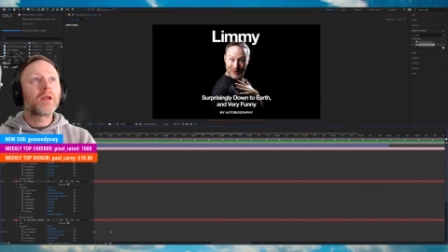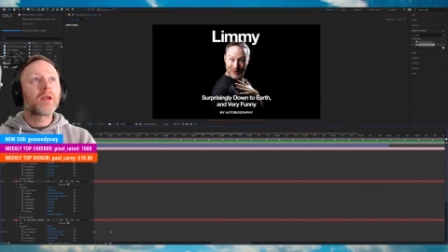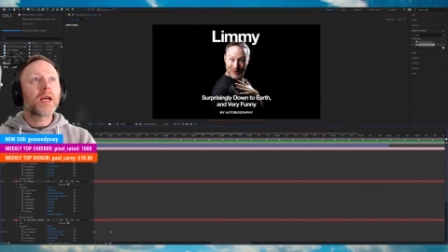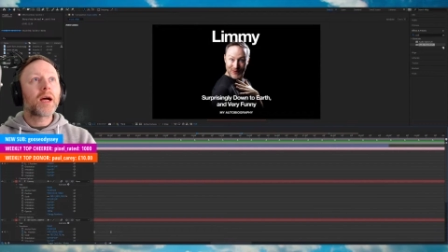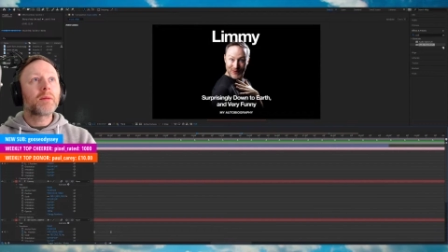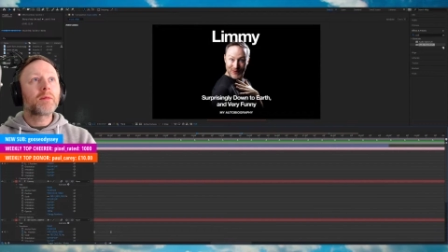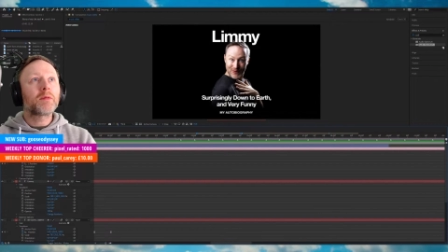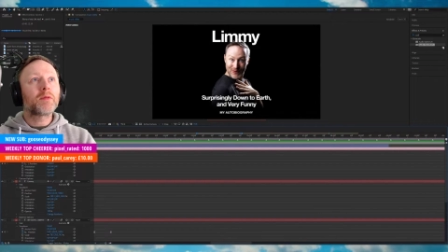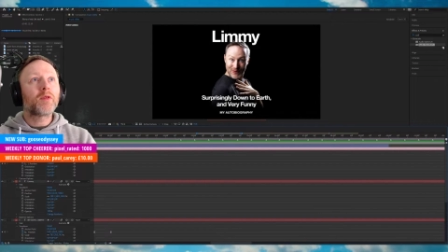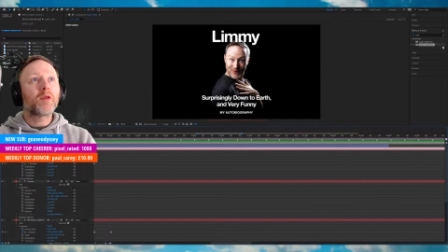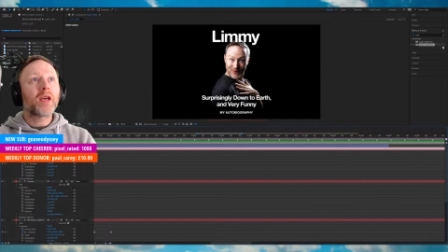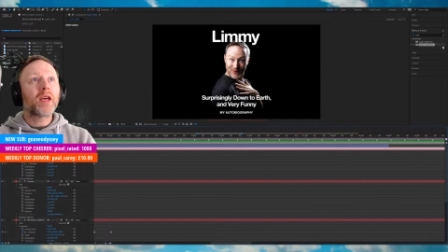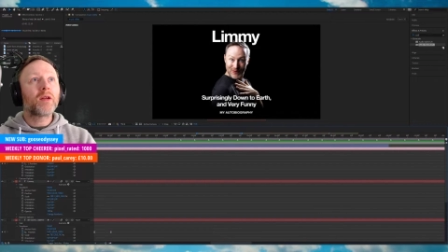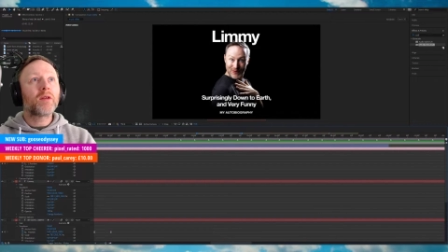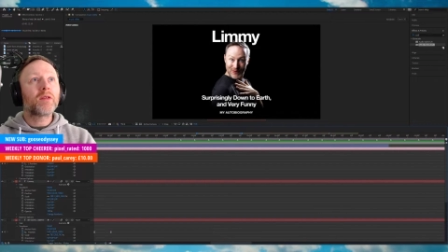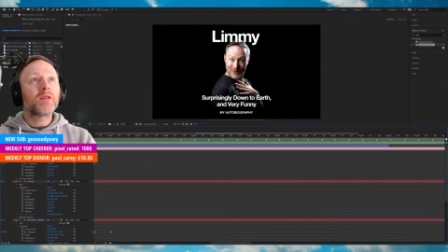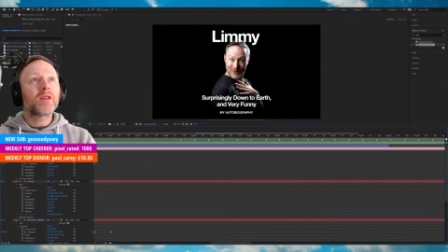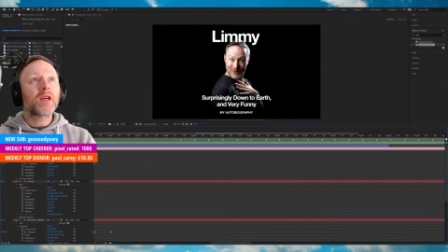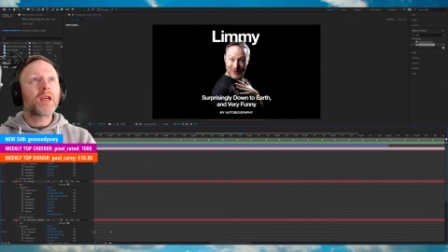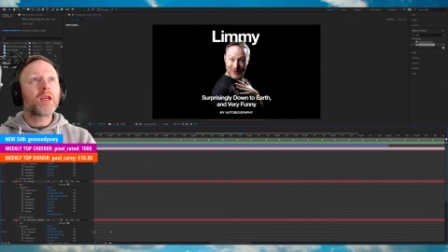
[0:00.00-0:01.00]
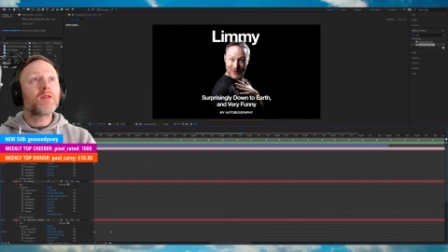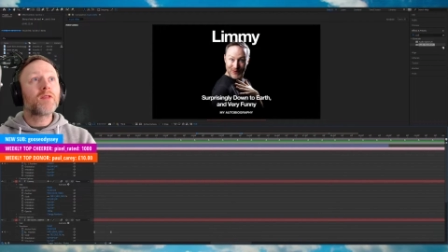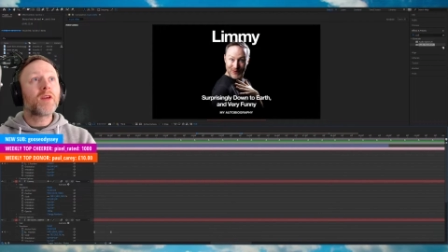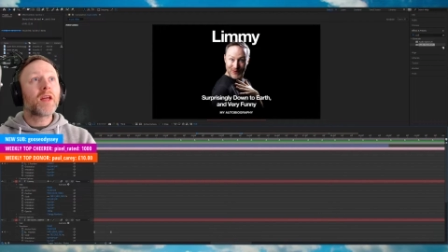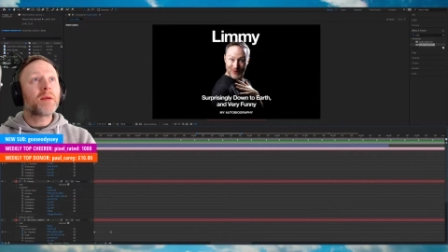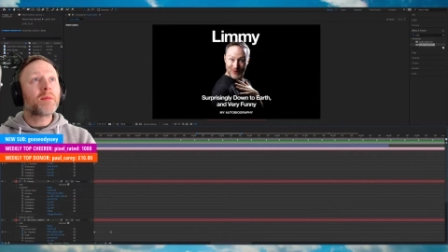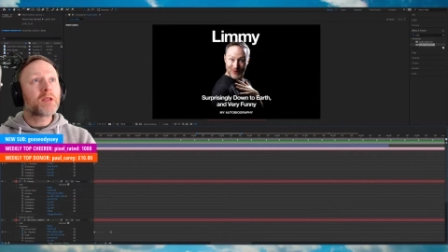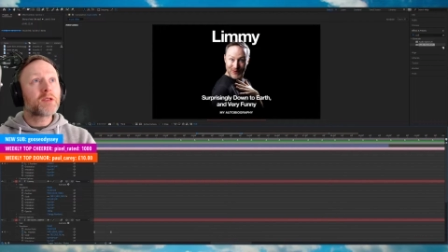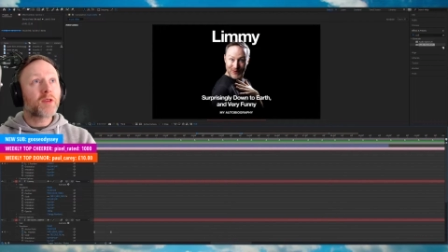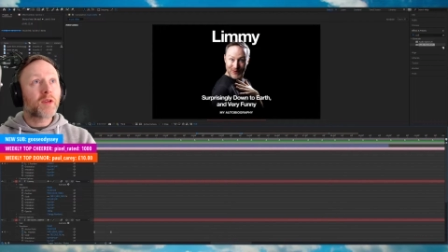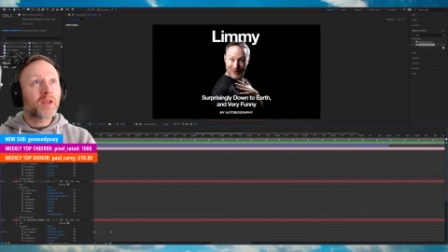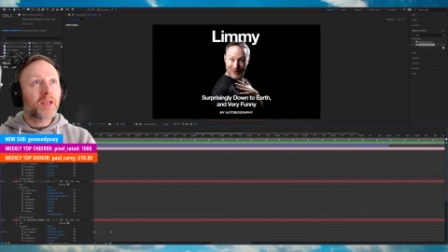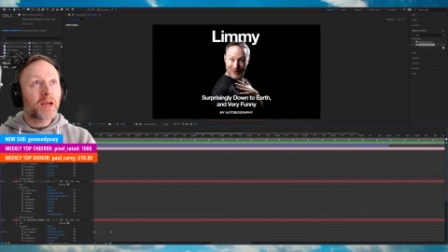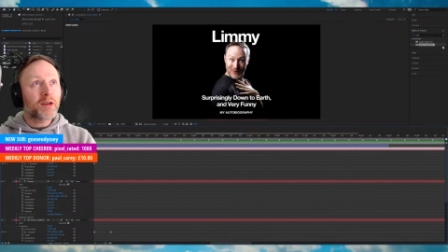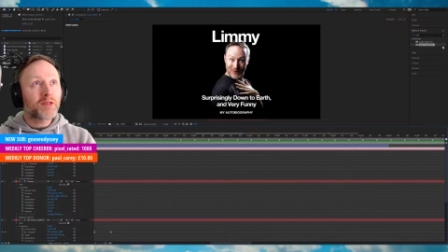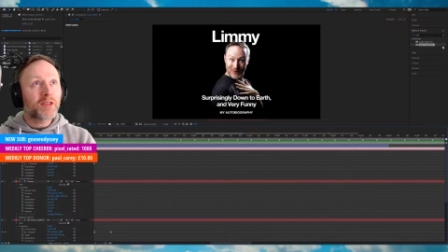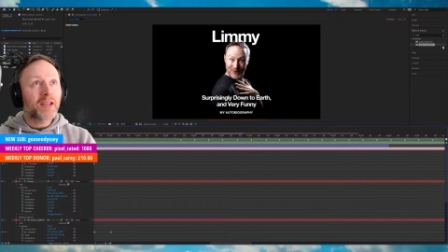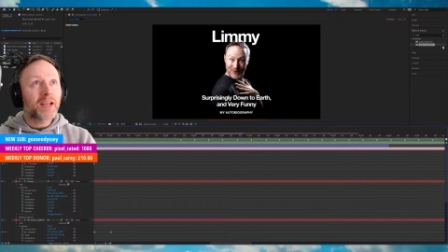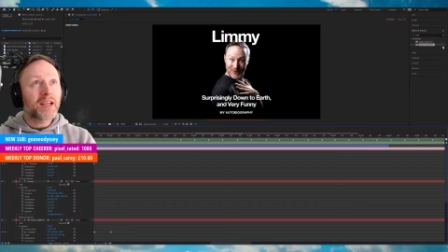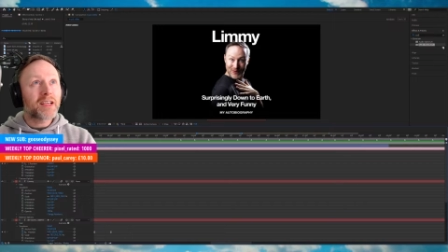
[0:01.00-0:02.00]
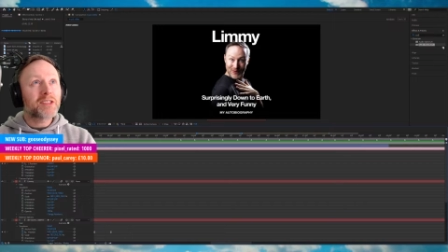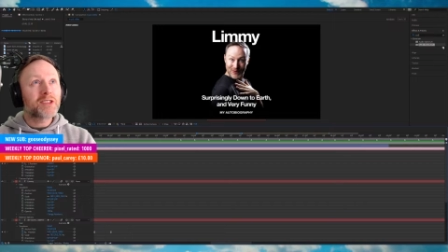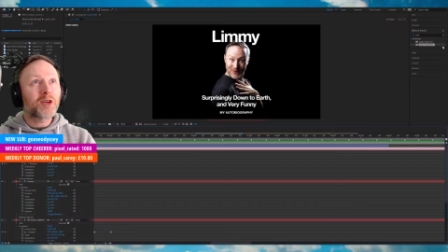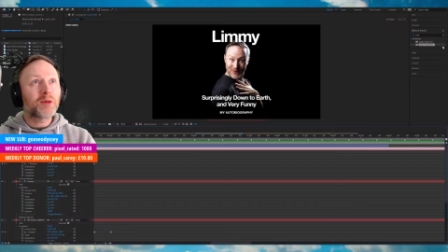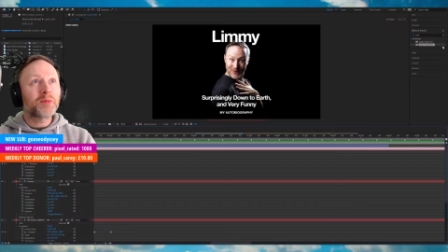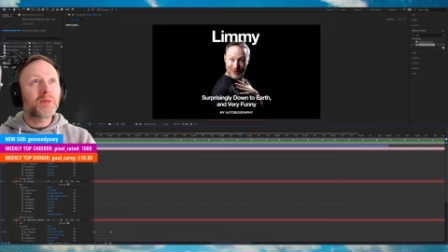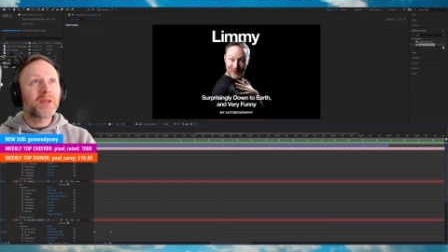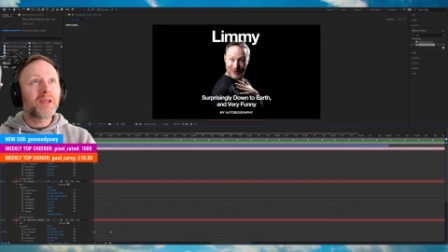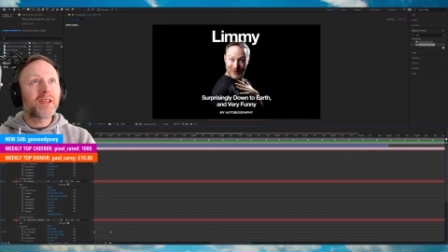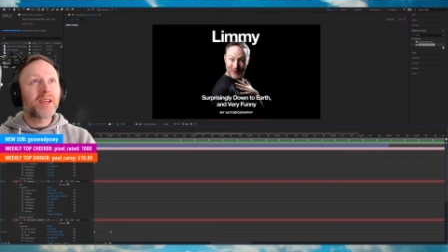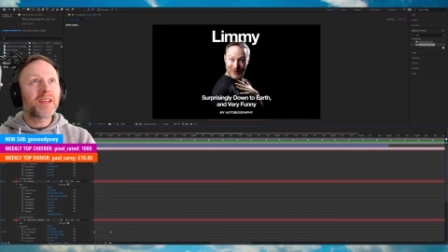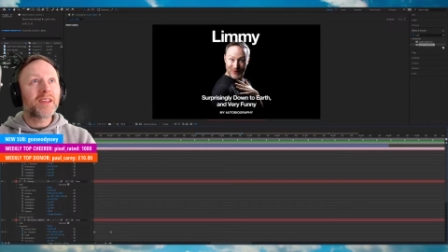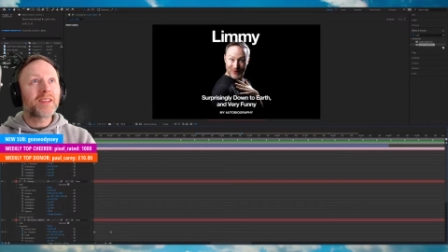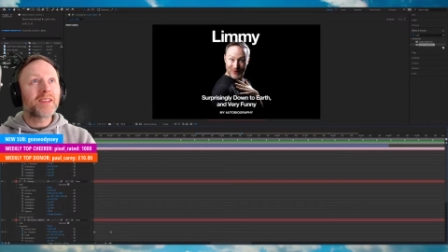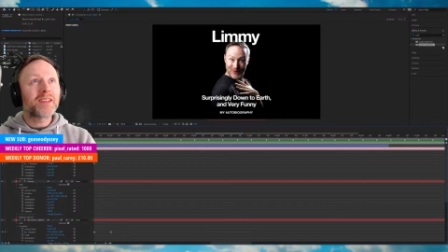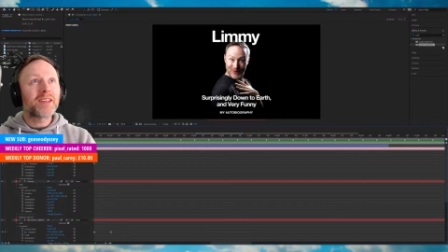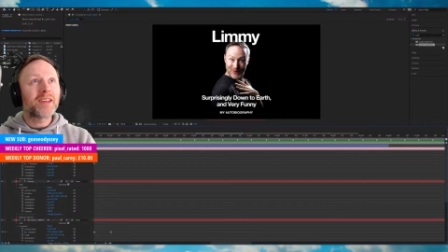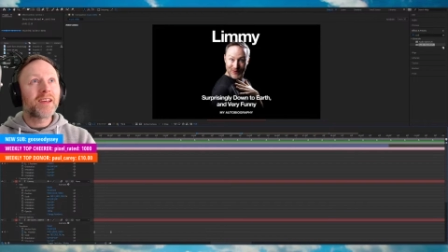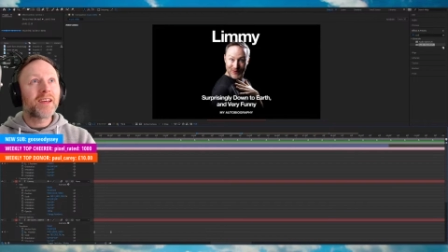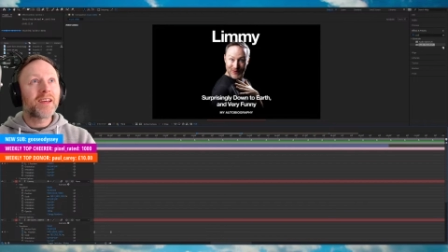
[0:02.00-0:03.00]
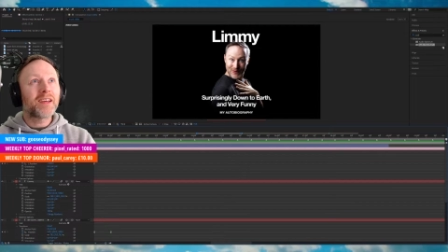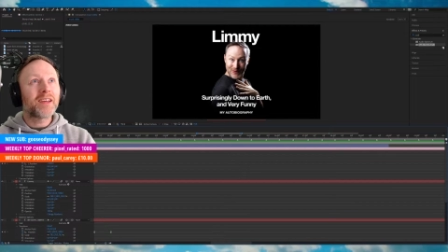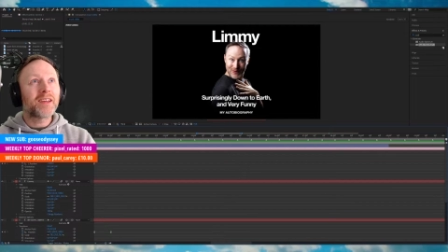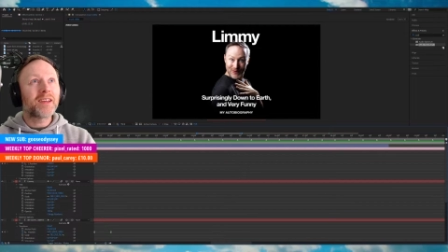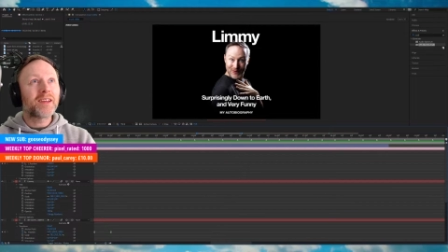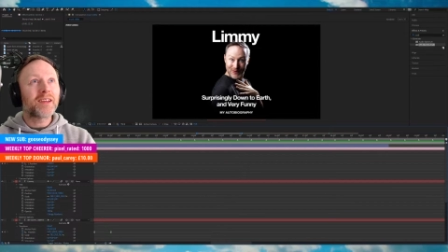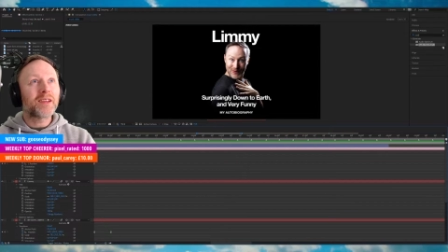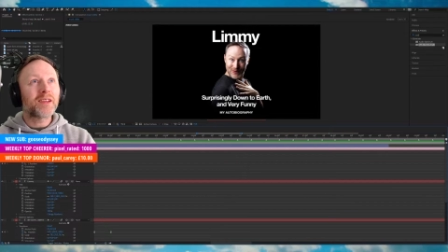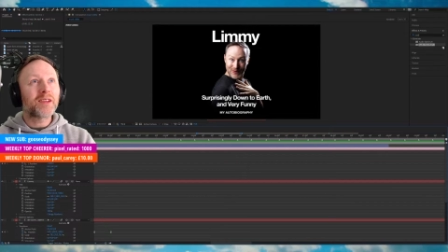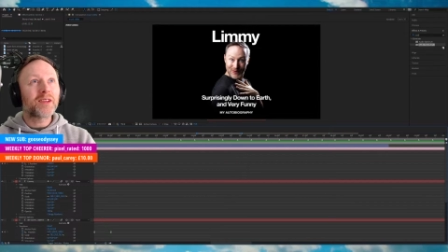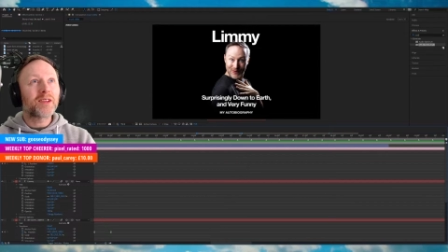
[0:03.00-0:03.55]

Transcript: Captain Volcano, thank you very much for gifting that sub to the